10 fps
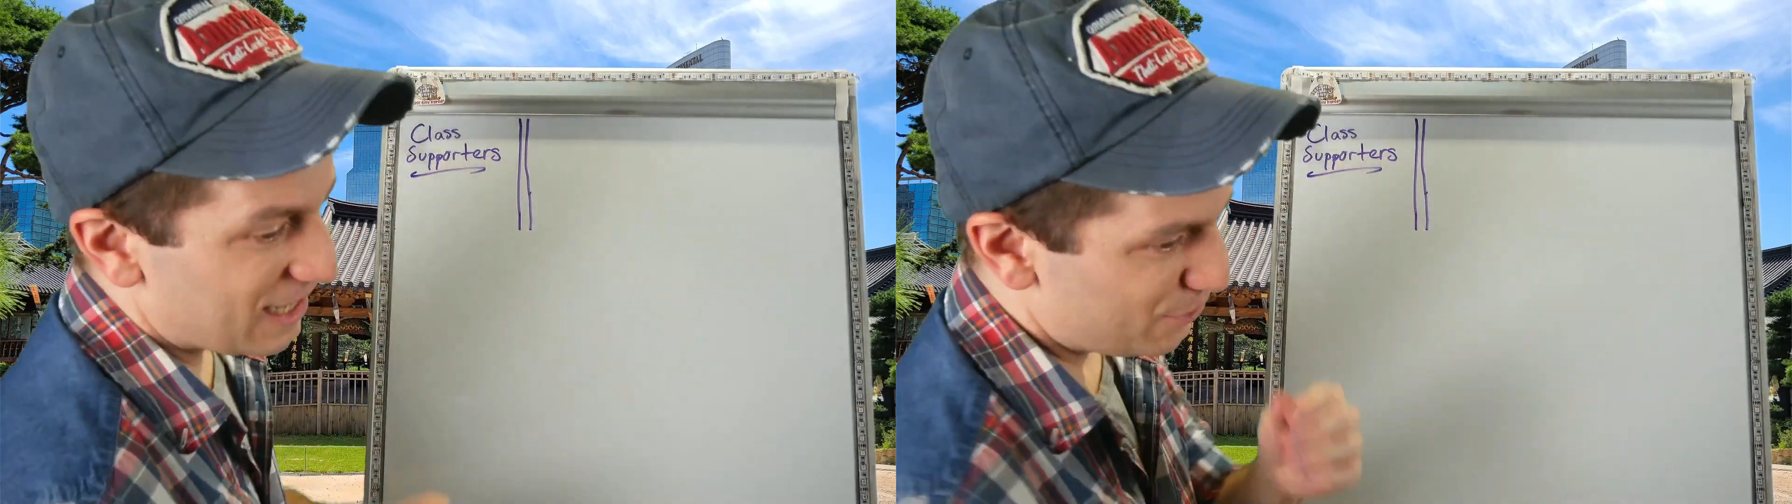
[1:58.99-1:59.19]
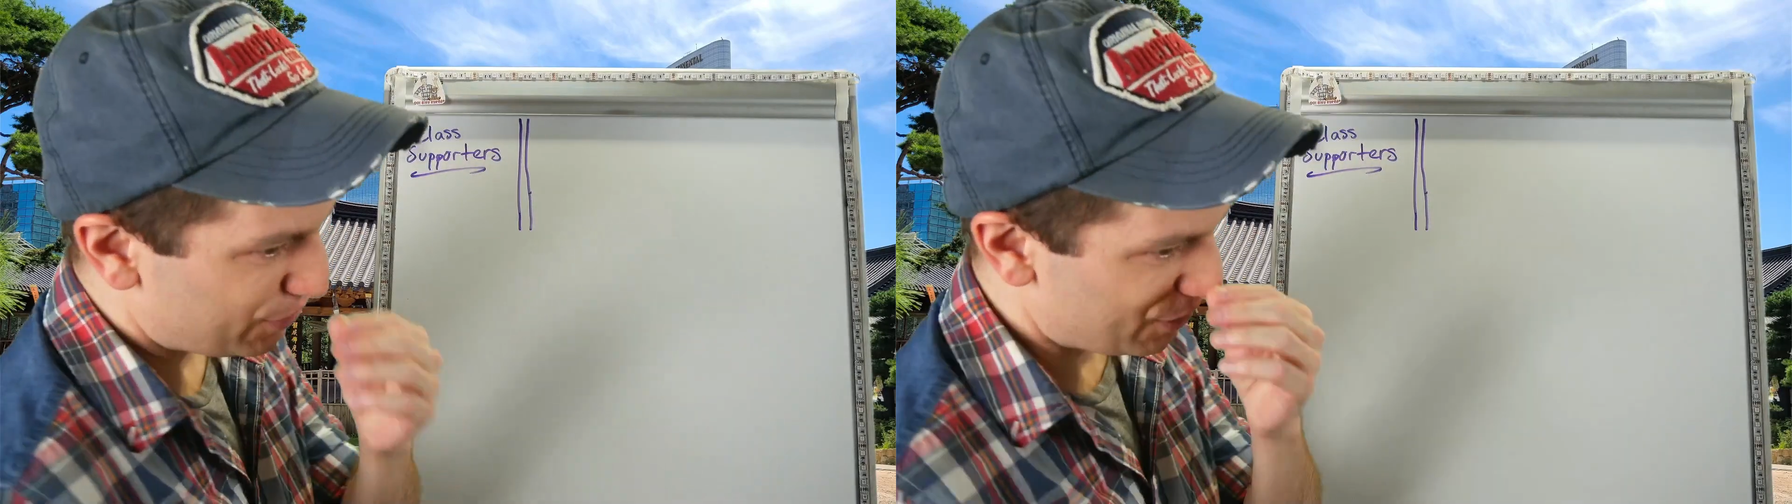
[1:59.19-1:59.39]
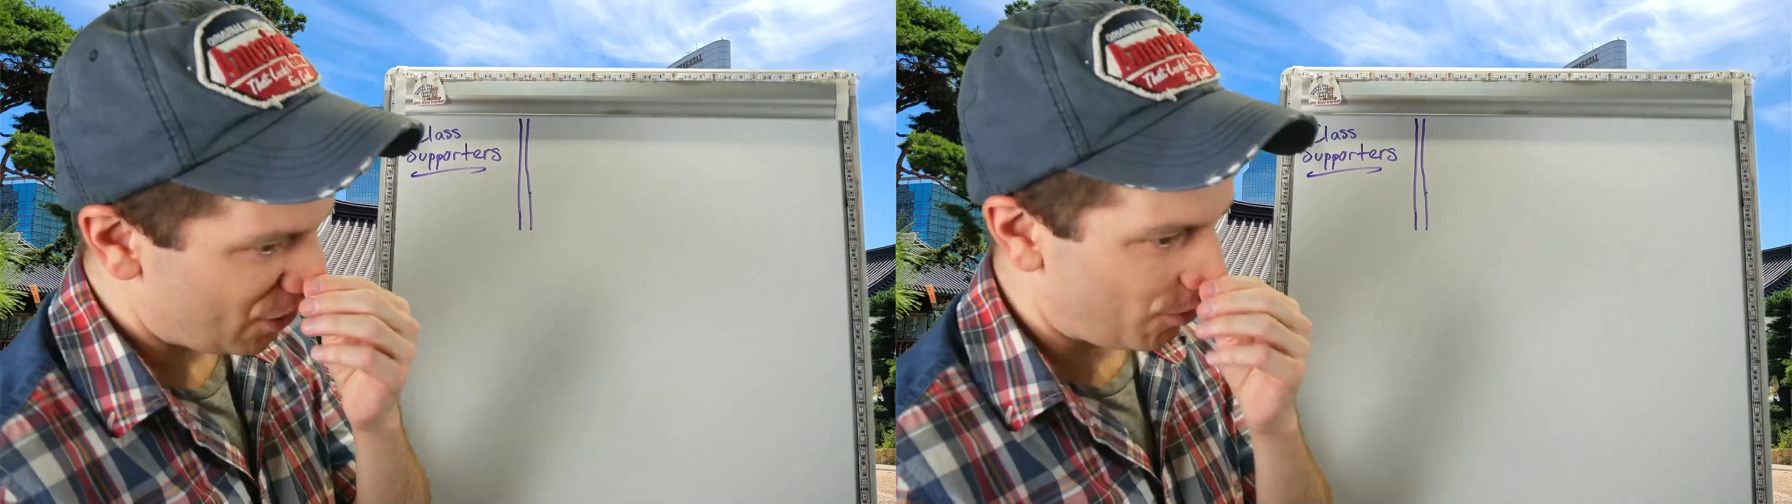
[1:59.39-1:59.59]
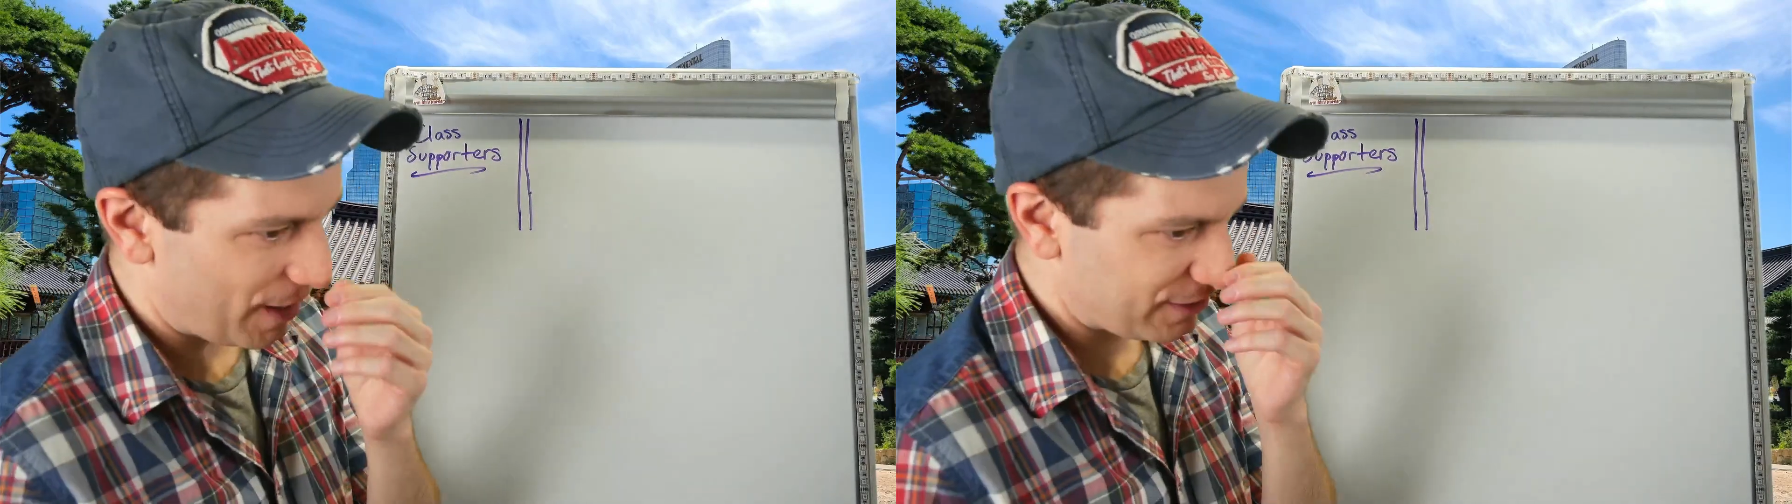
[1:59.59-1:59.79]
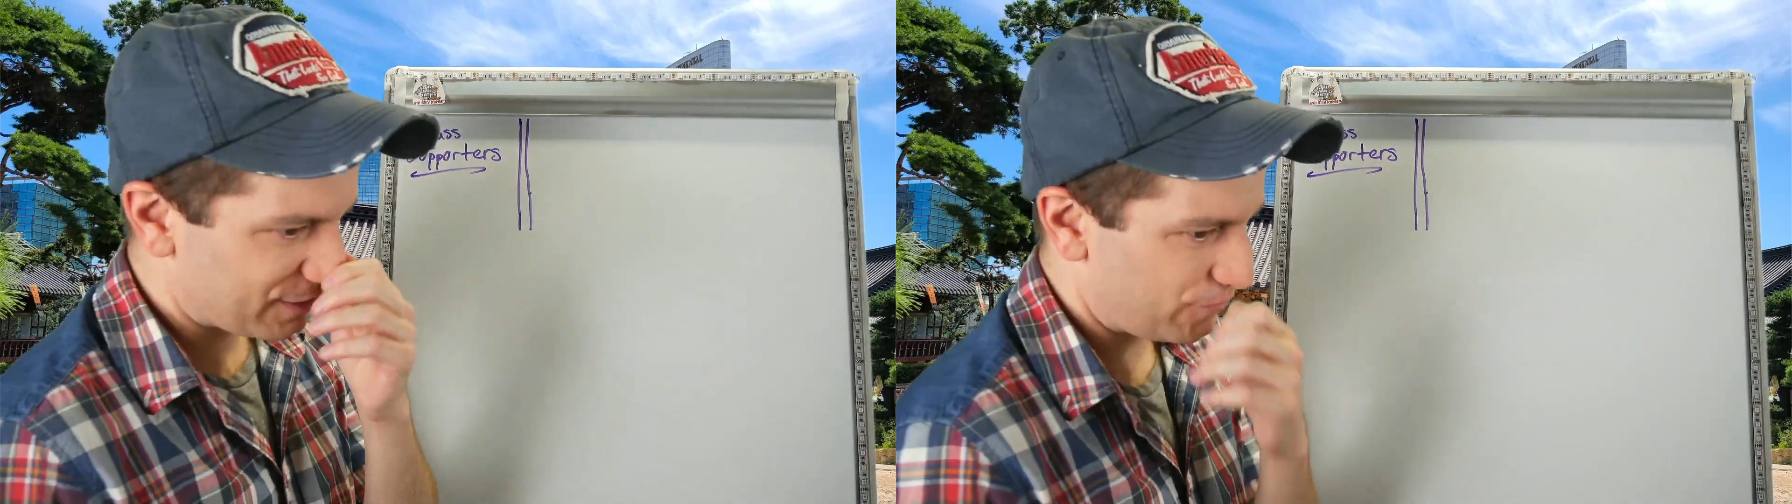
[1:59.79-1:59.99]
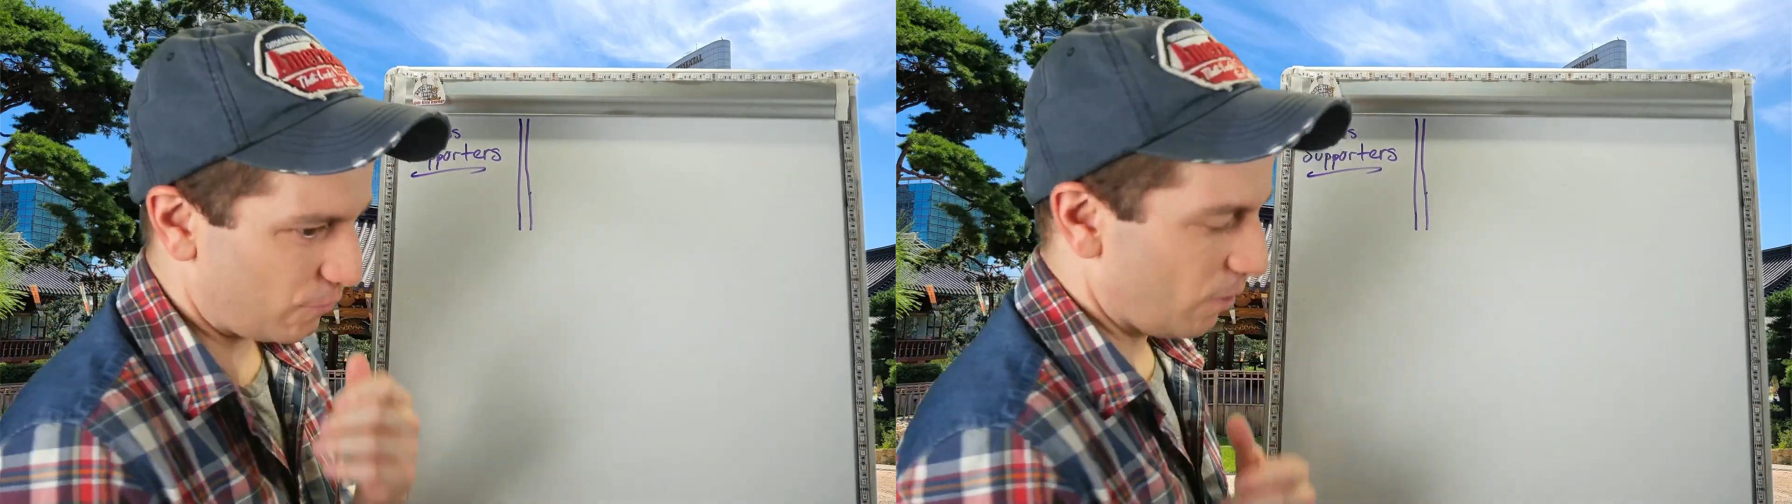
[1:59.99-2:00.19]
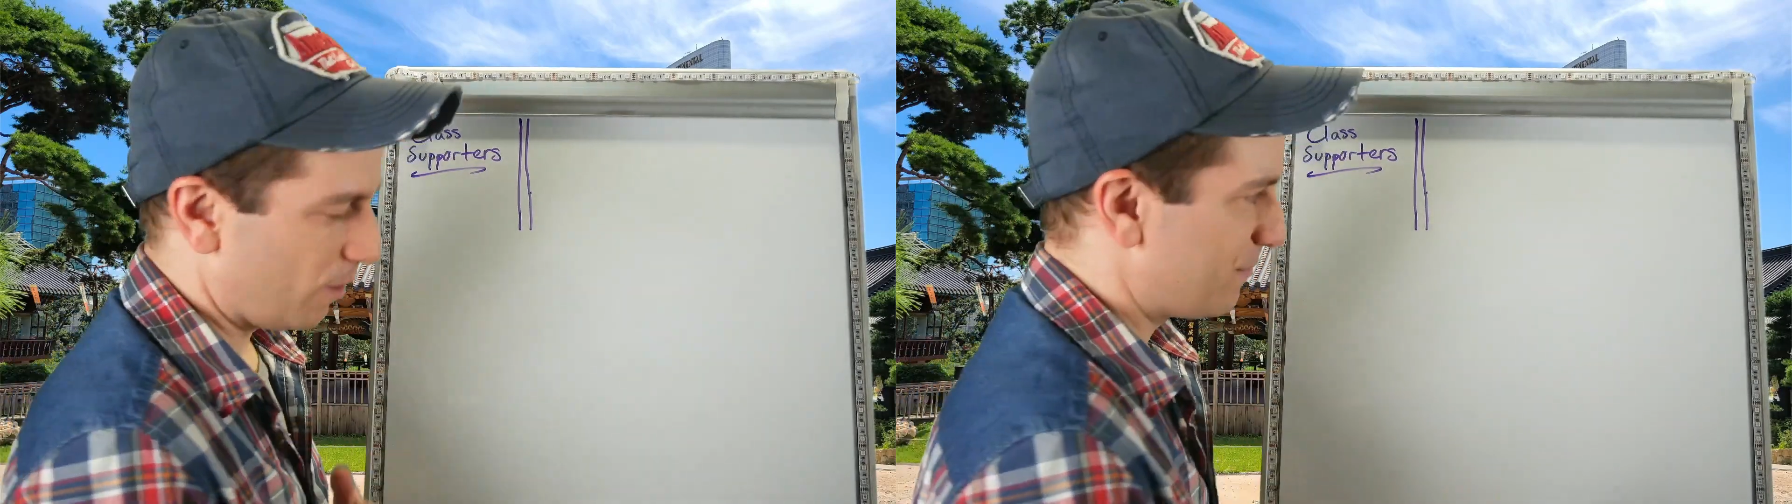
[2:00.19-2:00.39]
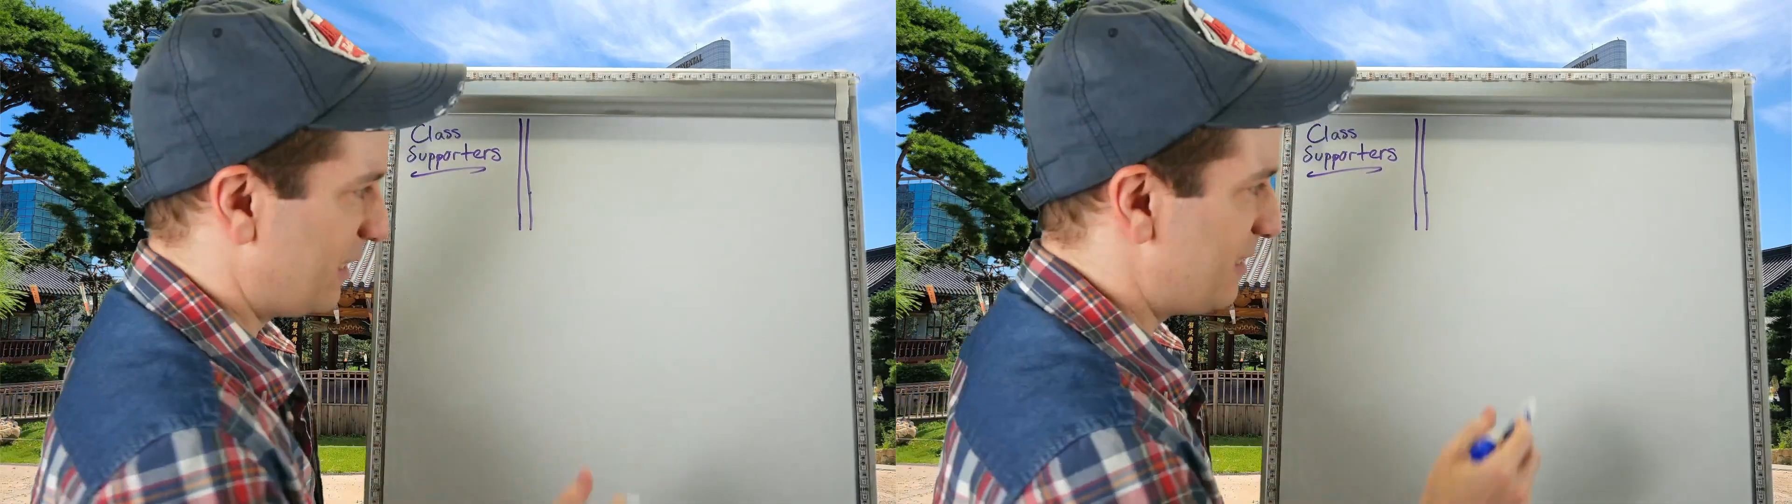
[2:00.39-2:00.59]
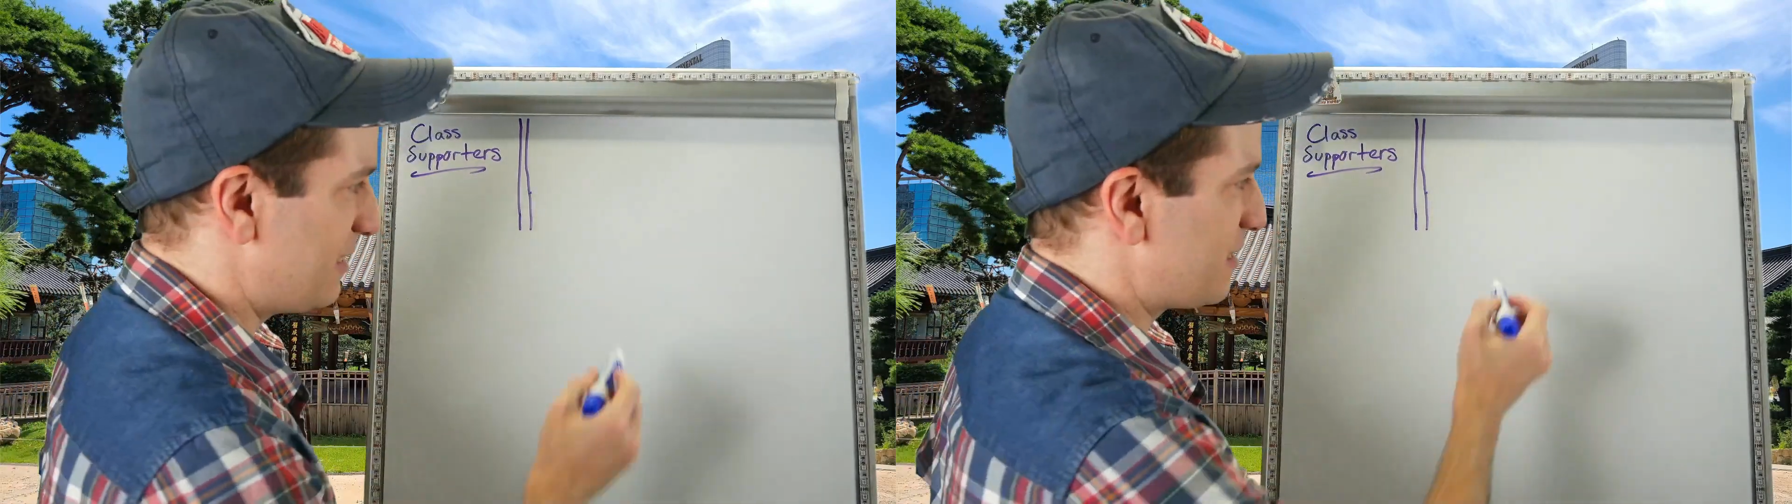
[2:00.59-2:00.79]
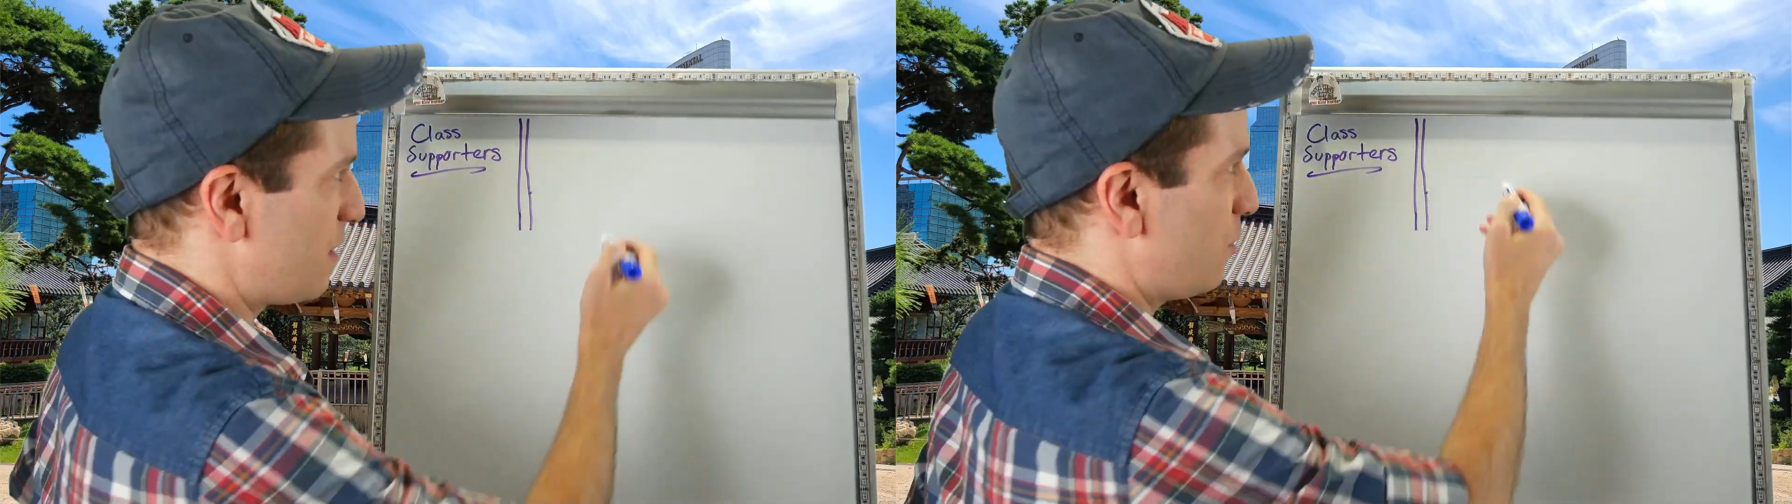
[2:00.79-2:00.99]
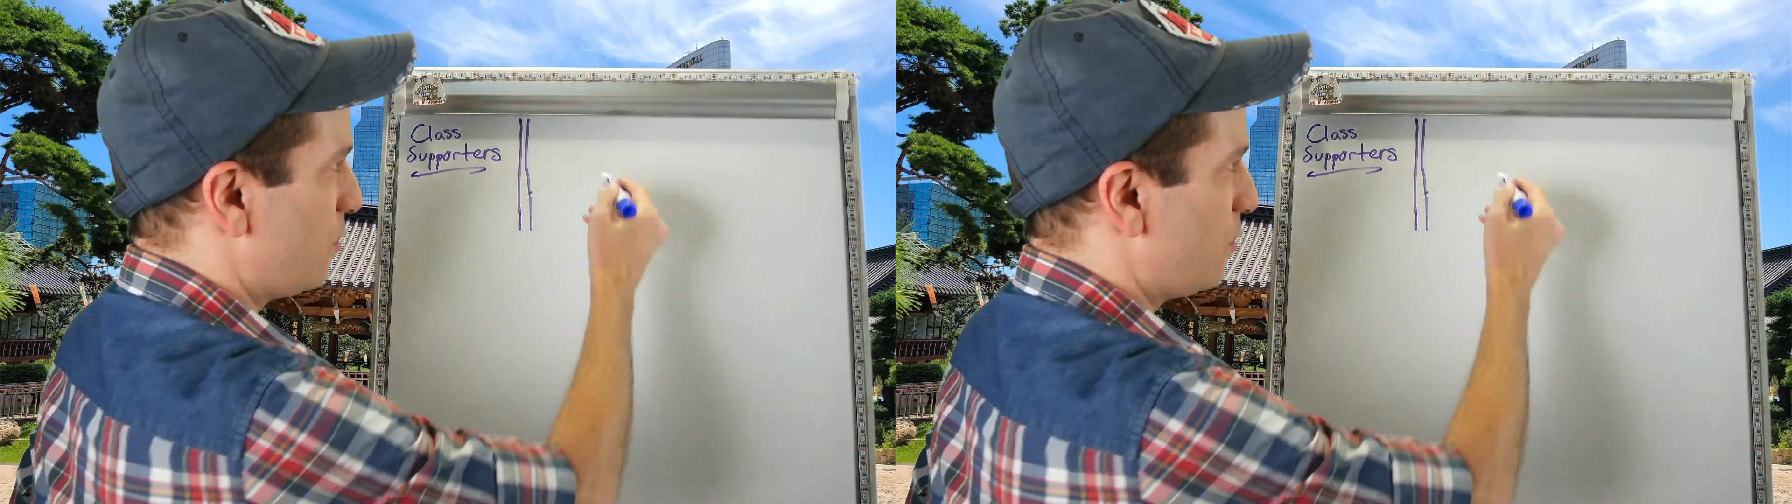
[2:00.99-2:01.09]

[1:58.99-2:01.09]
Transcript: that you should know about this form is